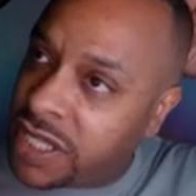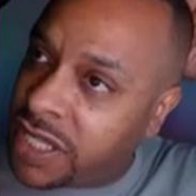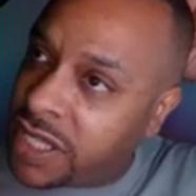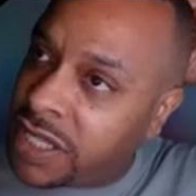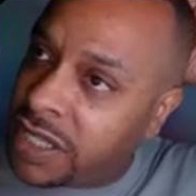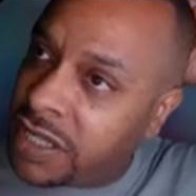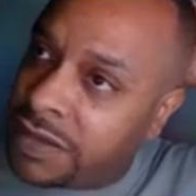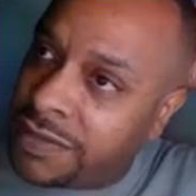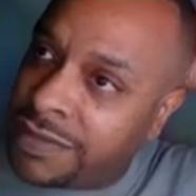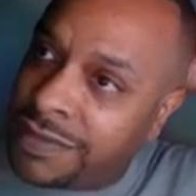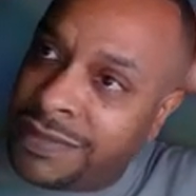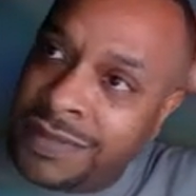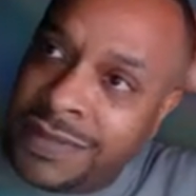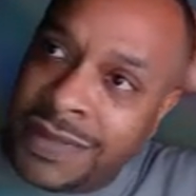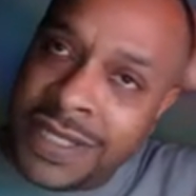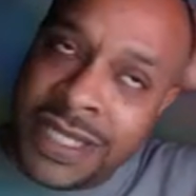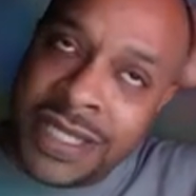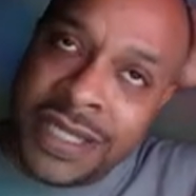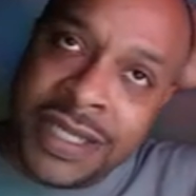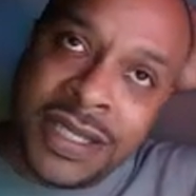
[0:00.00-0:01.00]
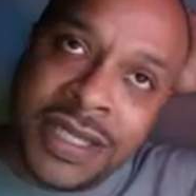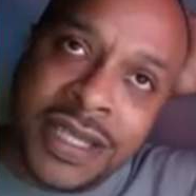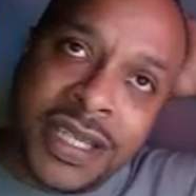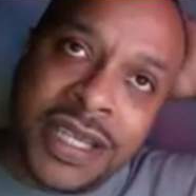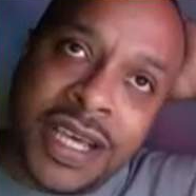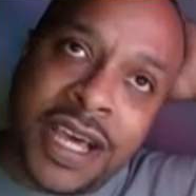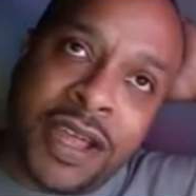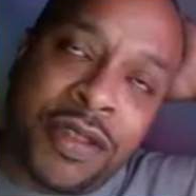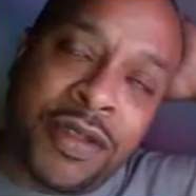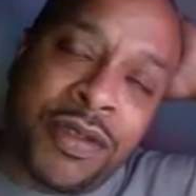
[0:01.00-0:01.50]
in
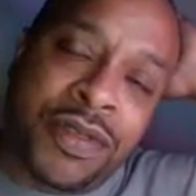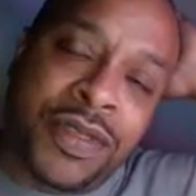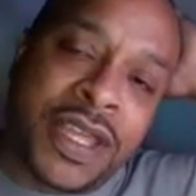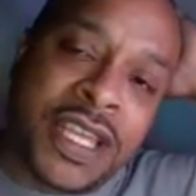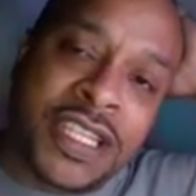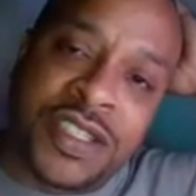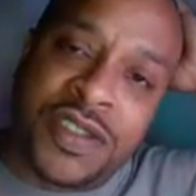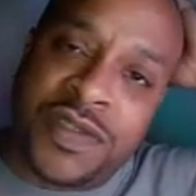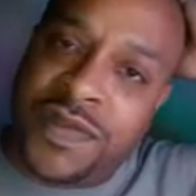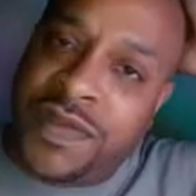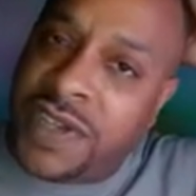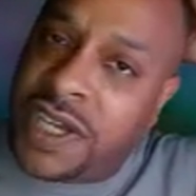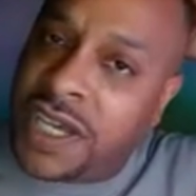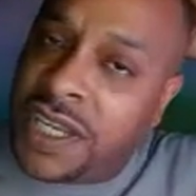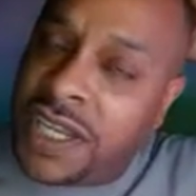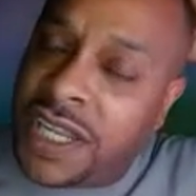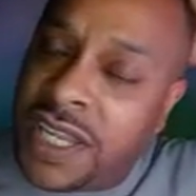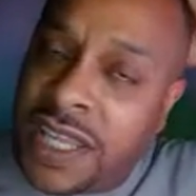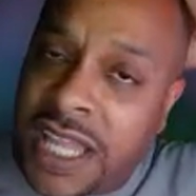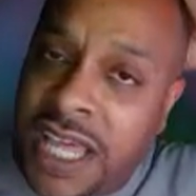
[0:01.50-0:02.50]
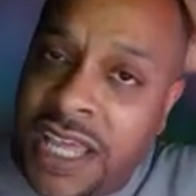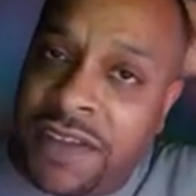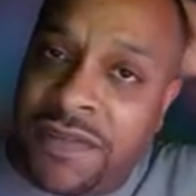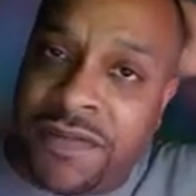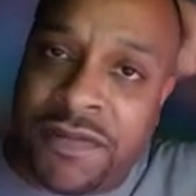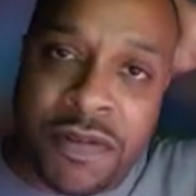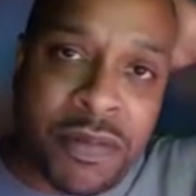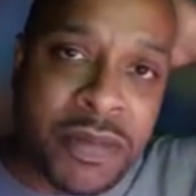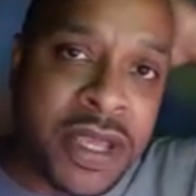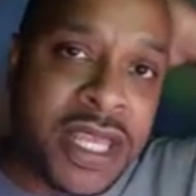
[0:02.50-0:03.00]
other things you've done in
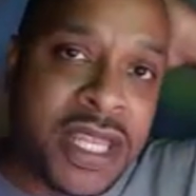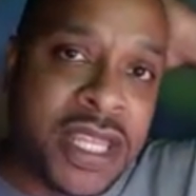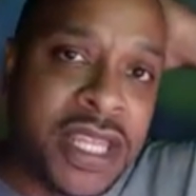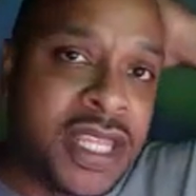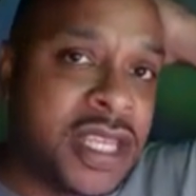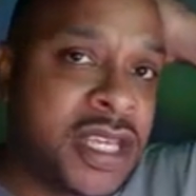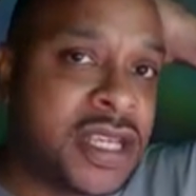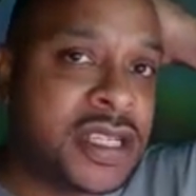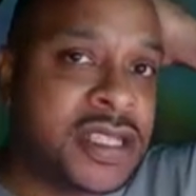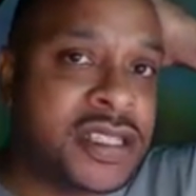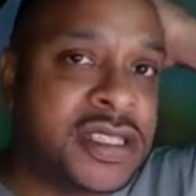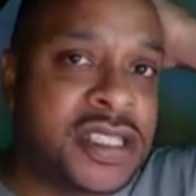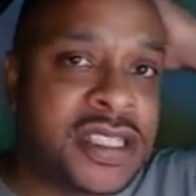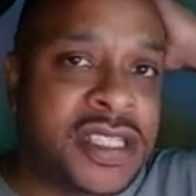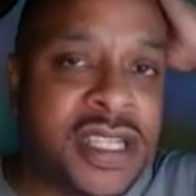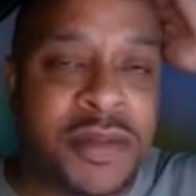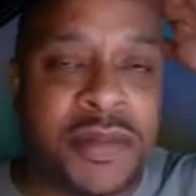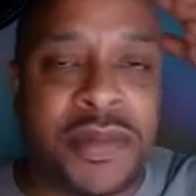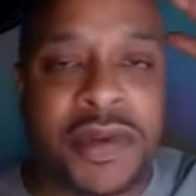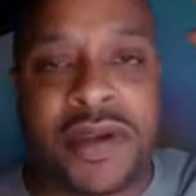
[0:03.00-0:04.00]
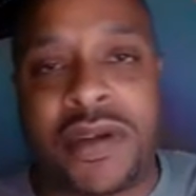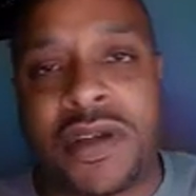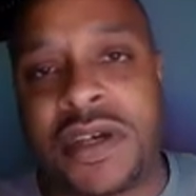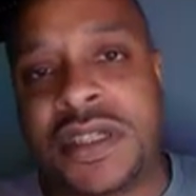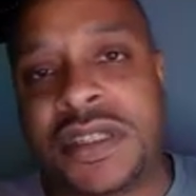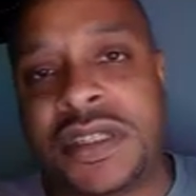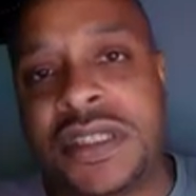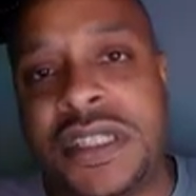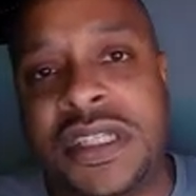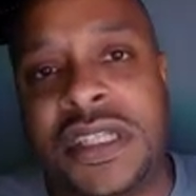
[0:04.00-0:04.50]
life or media, and just come
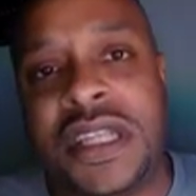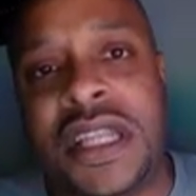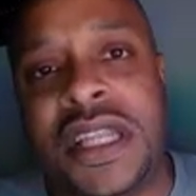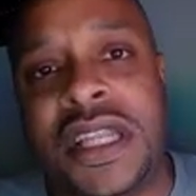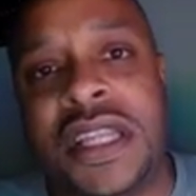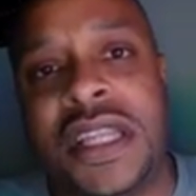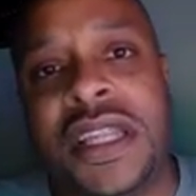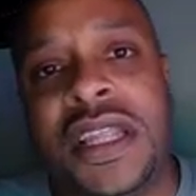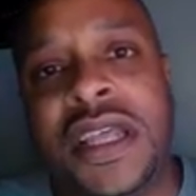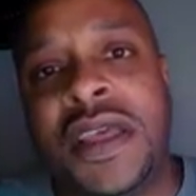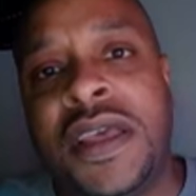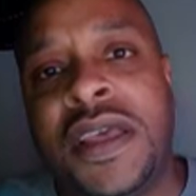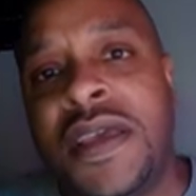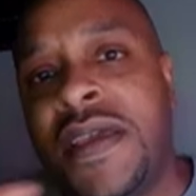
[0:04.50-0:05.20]
across, and